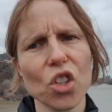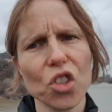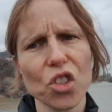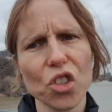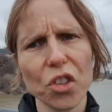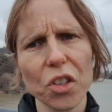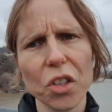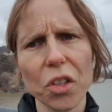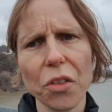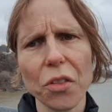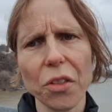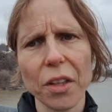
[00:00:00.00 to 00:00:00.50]

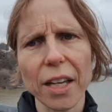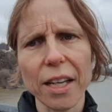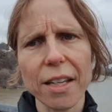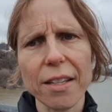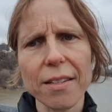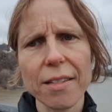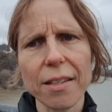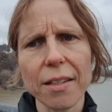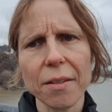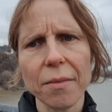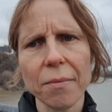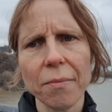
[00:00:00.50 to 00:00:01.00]
Truth
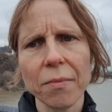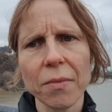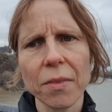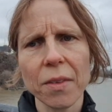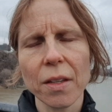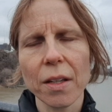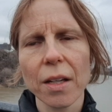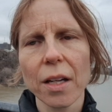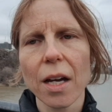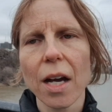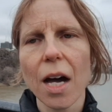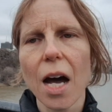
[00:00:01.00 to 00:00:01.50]
is,
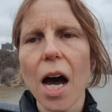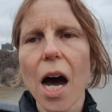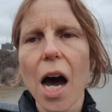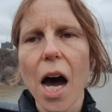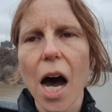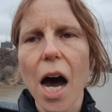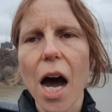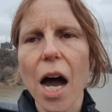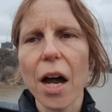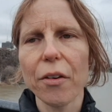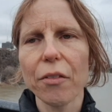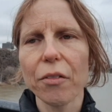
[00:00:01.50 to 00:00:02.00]

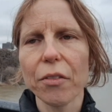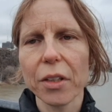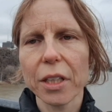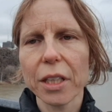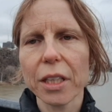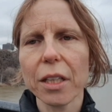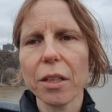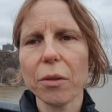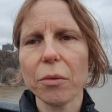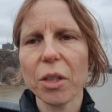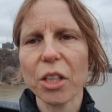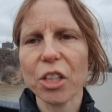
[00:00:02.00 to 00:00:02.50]
I
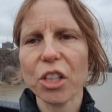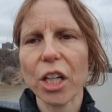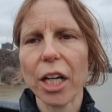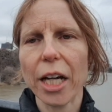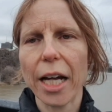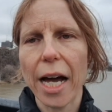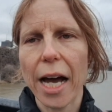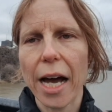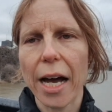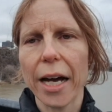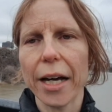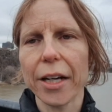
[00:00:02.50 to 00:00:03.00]
really wish I
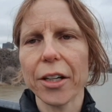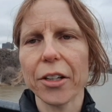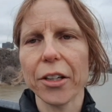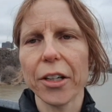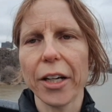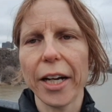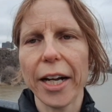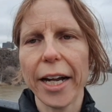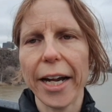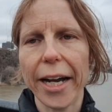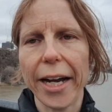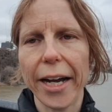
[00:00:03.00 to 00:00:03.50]
had
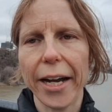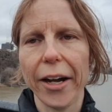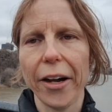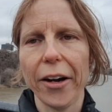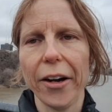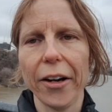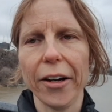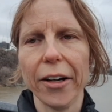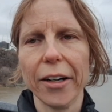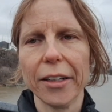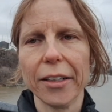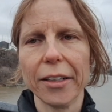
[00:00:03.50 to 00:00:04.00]
her
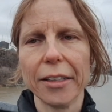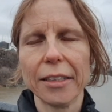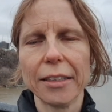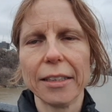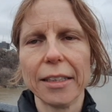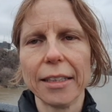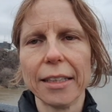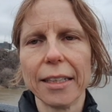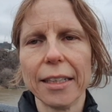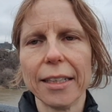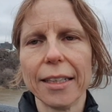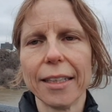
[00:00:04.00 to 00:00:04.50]
hair.
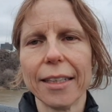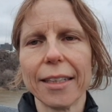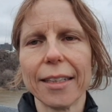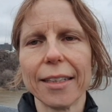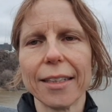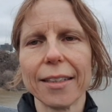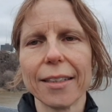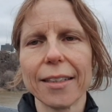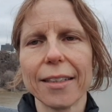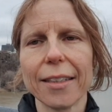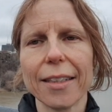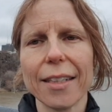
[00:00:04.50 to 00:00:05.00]

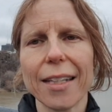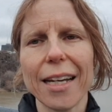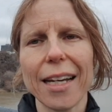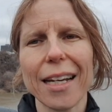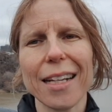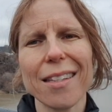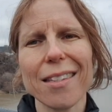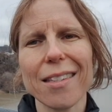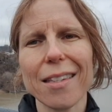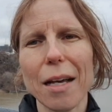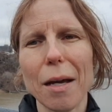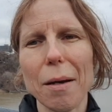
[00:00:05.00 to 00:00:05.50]

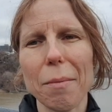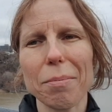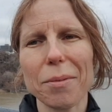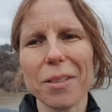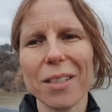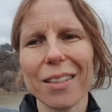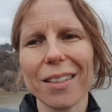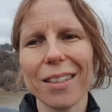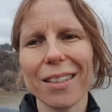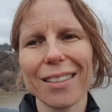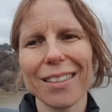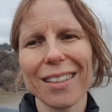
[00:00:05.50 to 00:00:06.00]

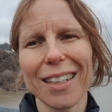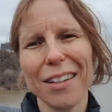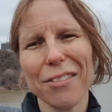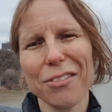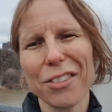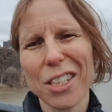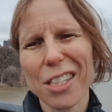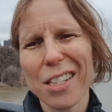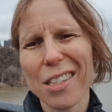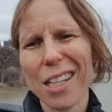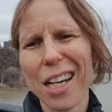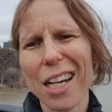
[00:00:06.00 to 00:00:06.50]
Except,
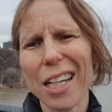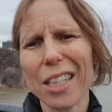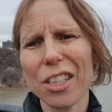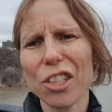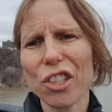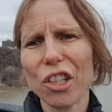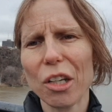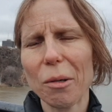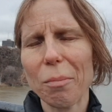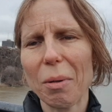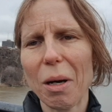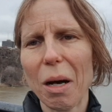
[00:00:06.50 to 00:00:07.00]
I've decided
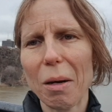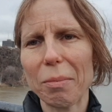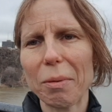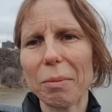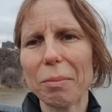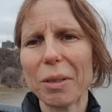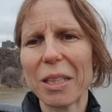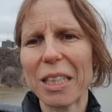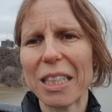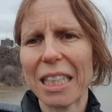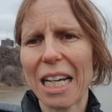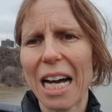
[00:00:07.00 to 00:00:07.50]
she
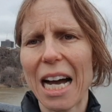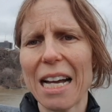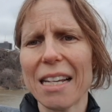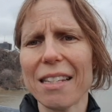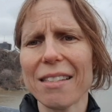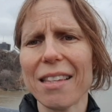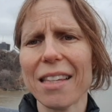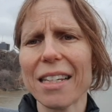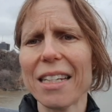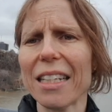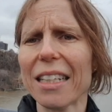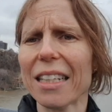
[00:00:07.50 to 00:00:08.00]
probably
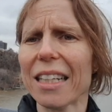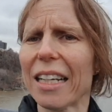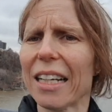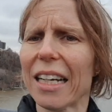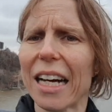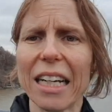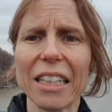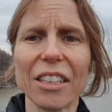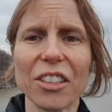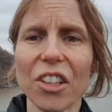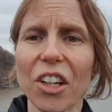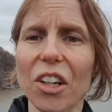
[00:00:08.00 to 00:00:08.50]
dyes it and
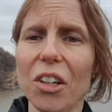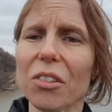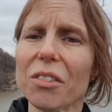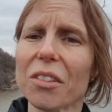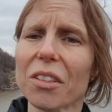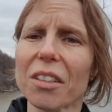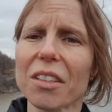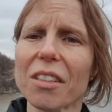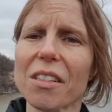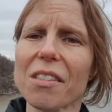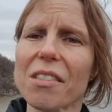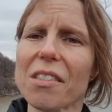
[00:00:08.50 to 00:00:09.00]
I
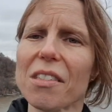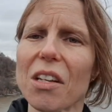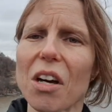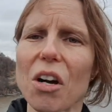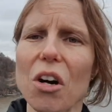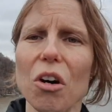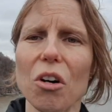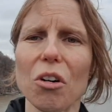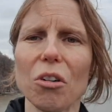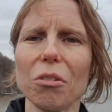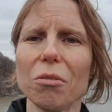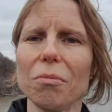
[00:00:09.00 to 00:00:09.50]
don't,
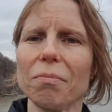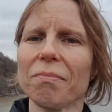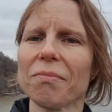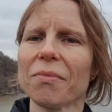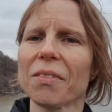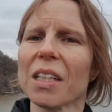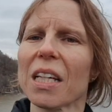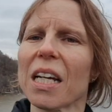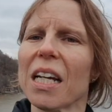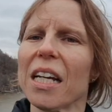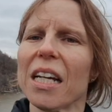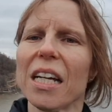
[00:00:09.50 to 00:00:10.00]
so
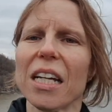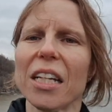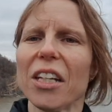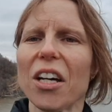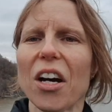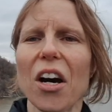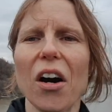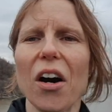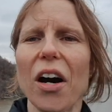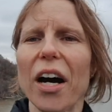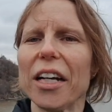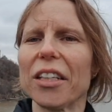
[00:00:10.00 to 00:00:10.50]

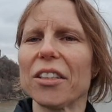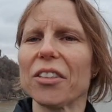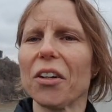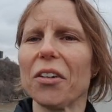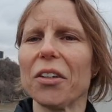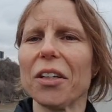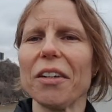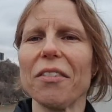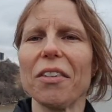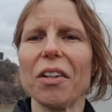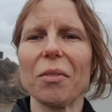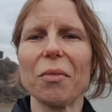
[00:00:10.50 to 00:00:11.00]
no, I
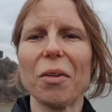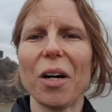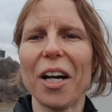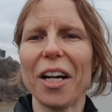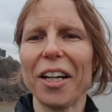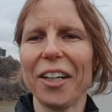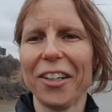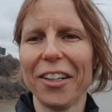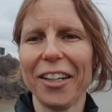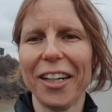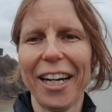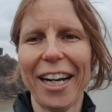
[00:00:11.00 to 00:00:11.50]
don't even
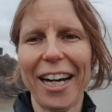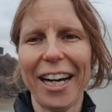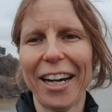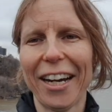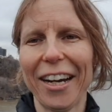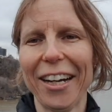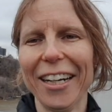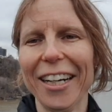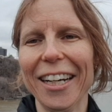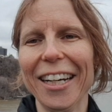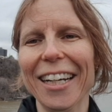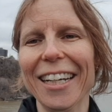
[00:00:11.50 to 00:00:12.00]
want her
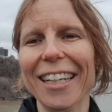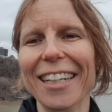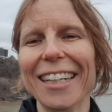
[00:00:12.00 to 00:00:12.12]
hair.